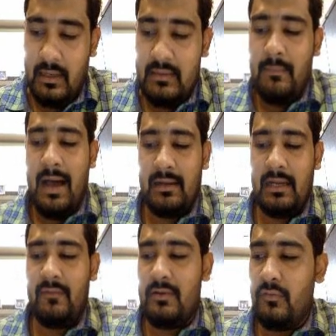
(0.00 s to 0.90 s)
in the
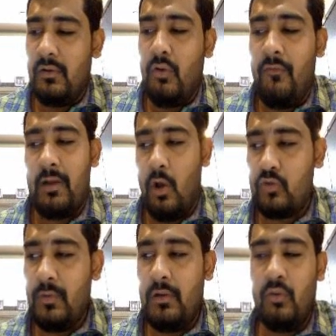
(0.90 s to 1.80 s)
market, when you will go for
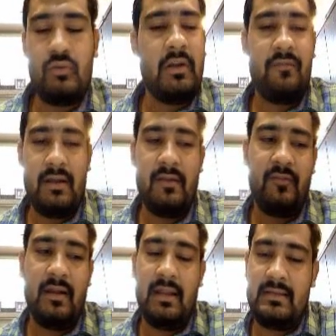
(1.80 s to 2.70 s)
Ausbildung to
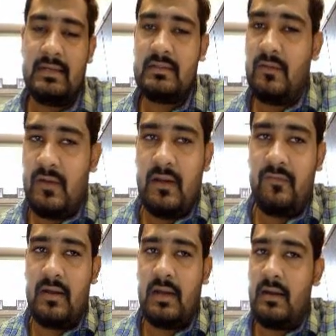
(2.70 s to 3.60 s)
different agents,
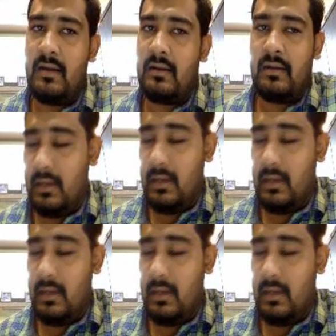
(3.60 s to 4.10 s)
different country